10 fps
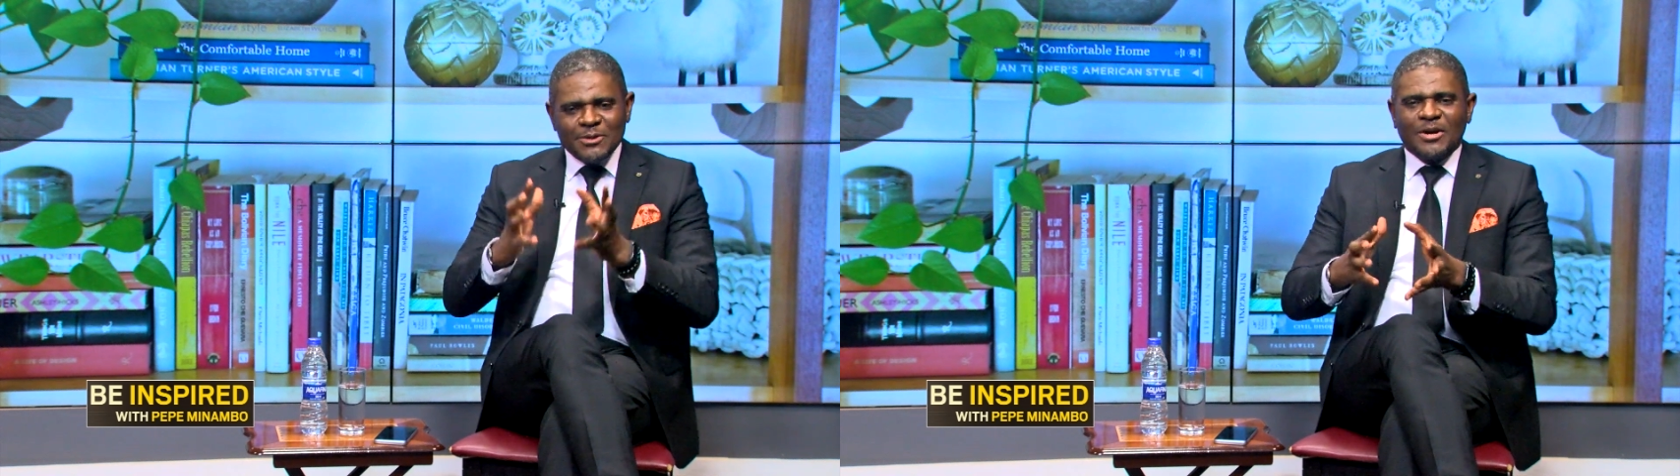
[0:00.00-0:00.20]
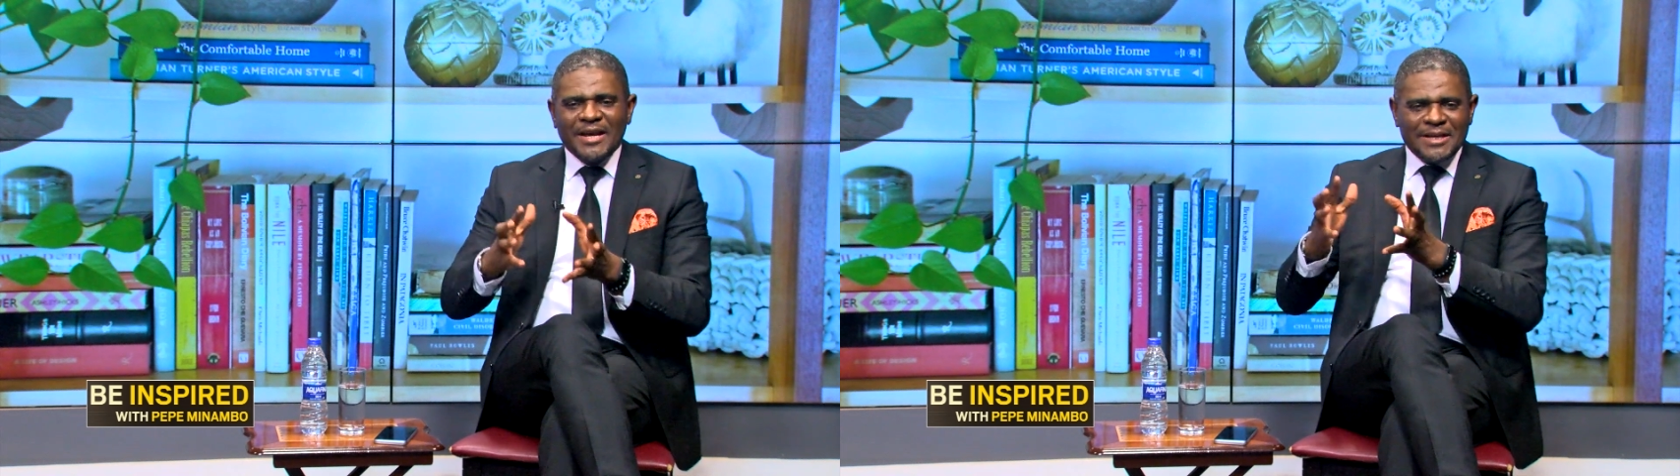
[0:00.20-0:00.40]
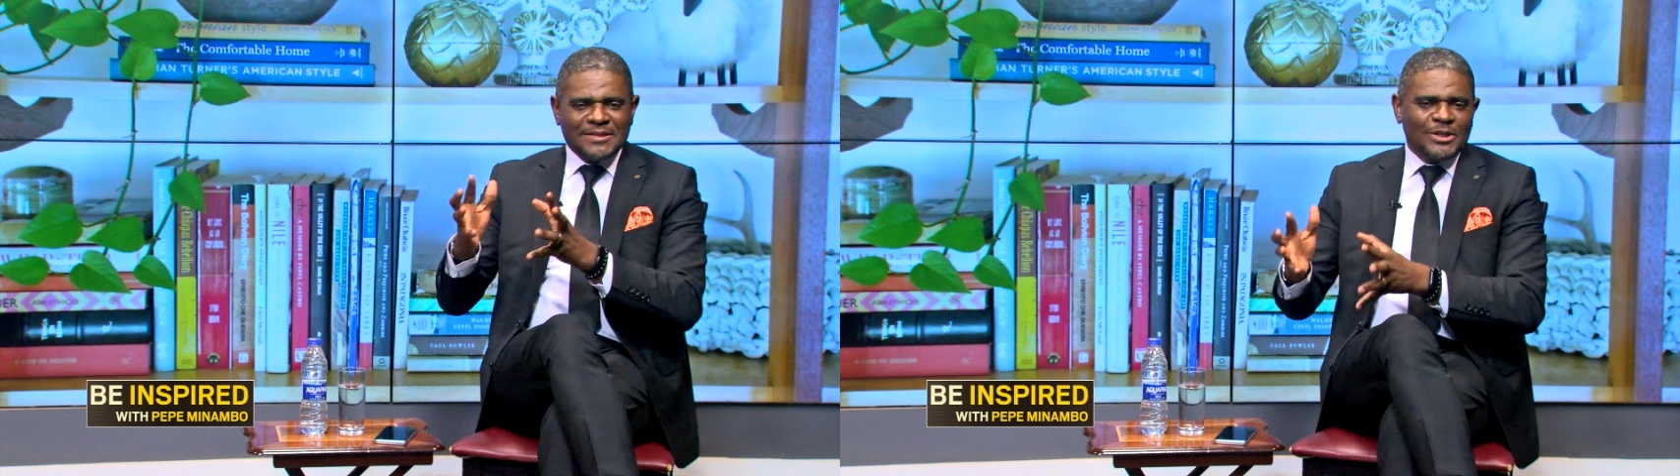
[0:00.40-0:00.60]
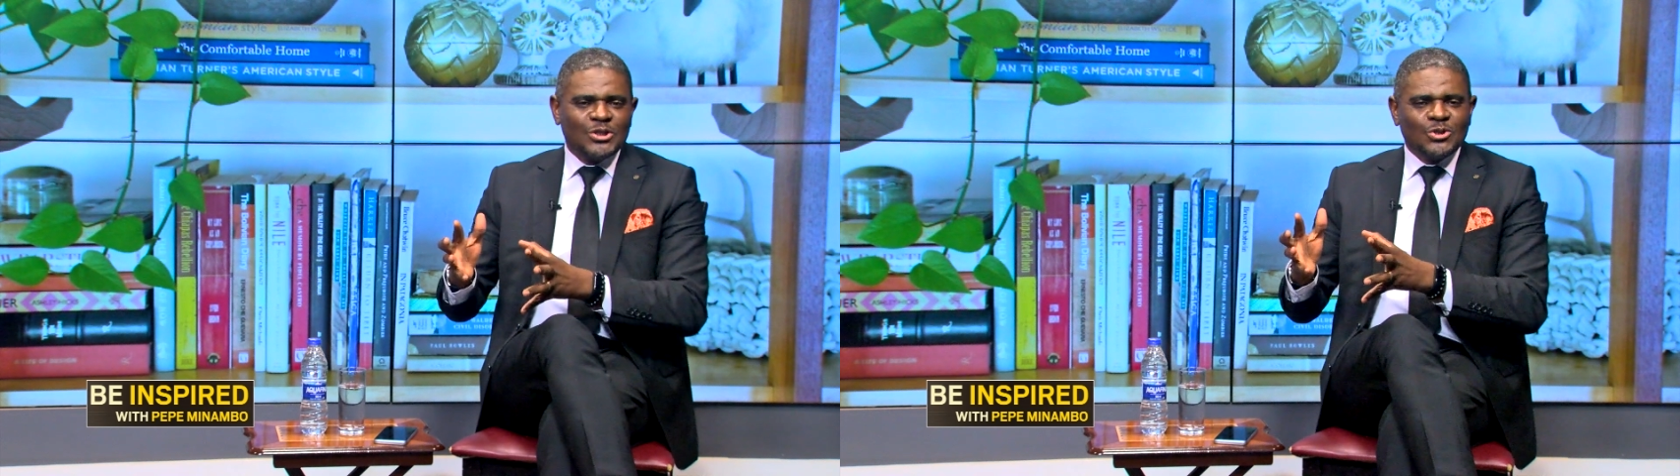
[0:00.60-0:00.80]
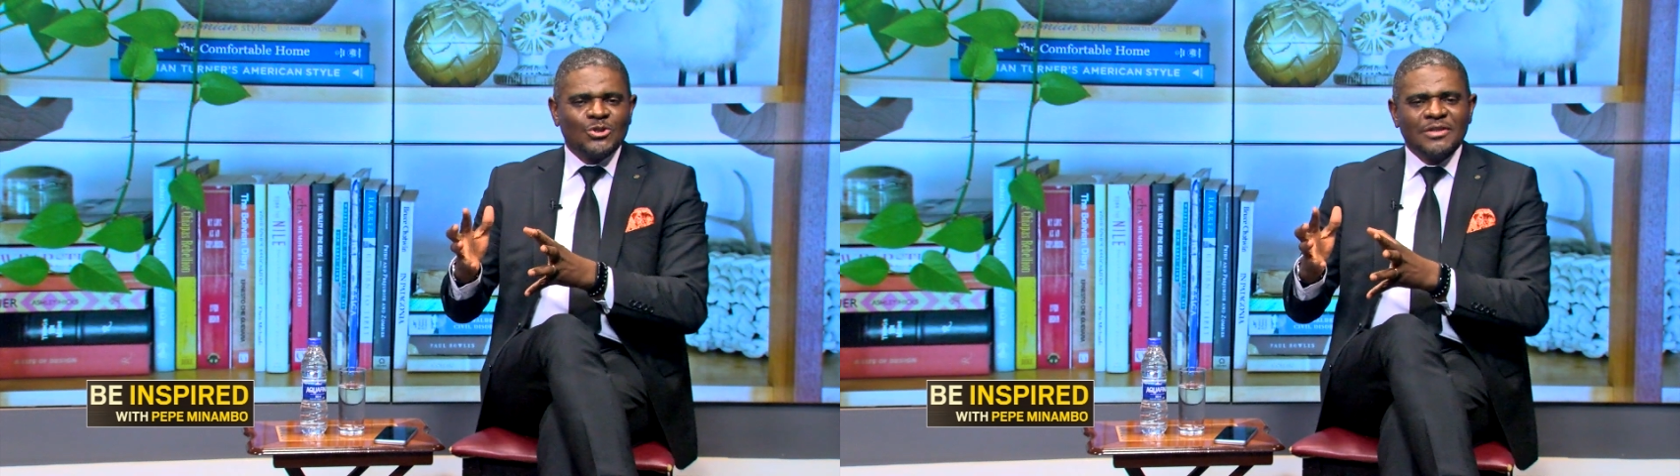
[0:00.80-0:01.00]
the
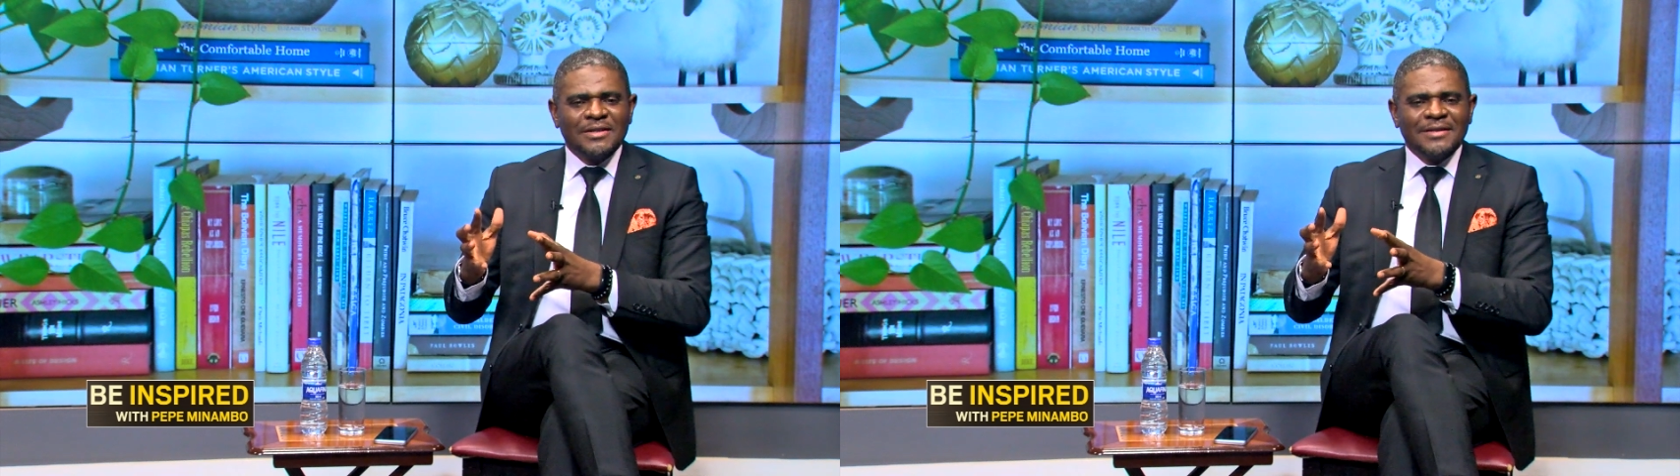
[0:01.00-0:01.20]
organization,